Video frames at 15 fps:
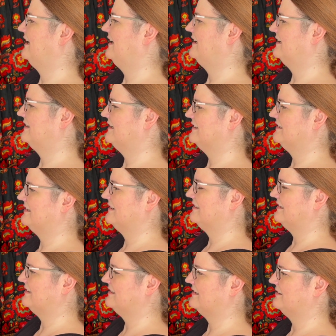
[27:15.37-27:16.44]
And
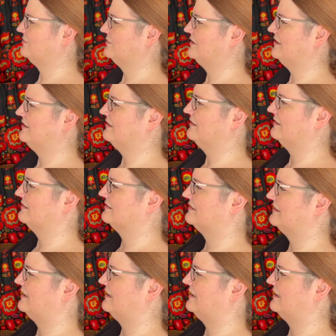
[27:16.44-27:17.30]
this is what it looks